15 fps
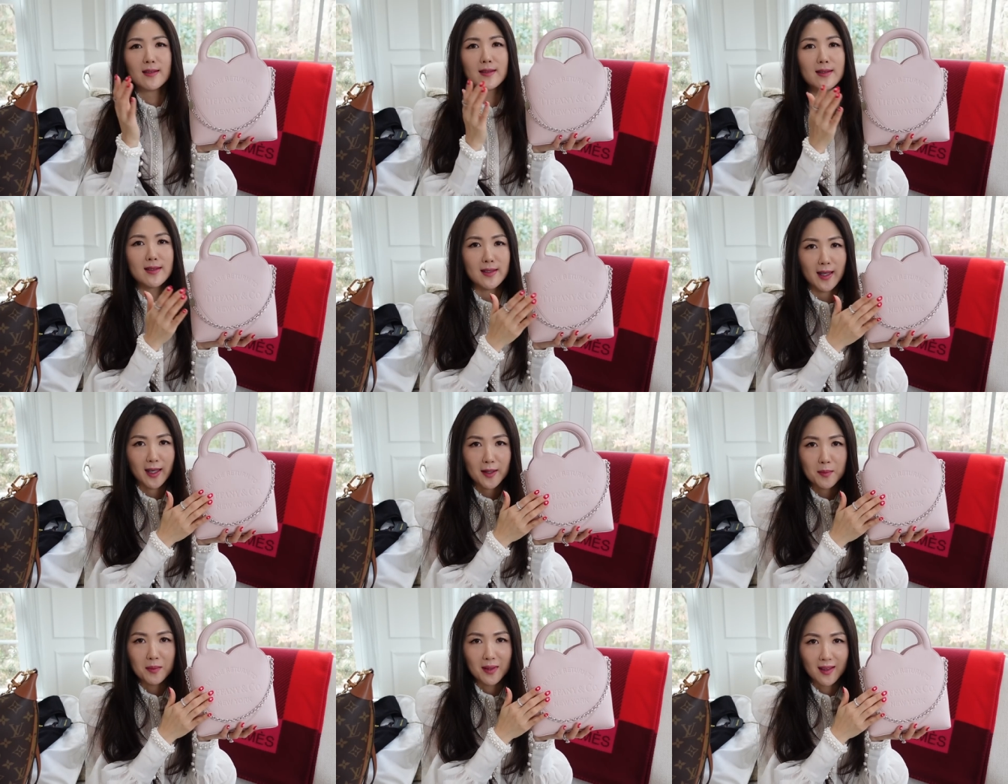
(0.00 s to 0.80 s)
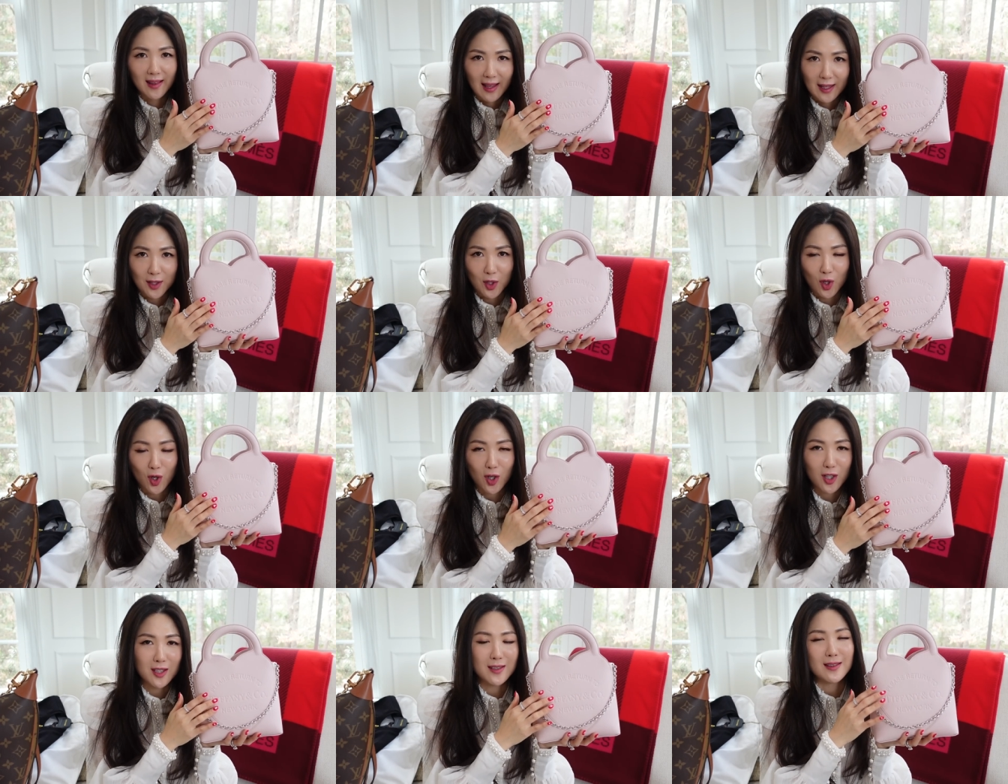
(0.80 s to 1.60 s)
Same
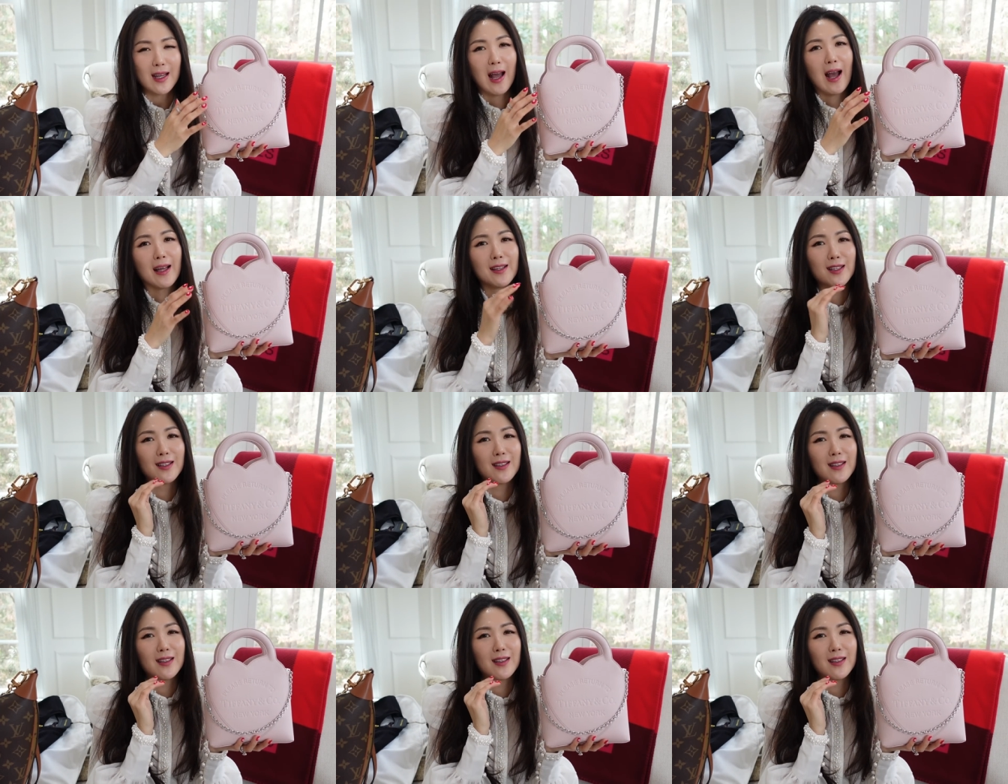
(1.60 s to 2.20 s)
leather that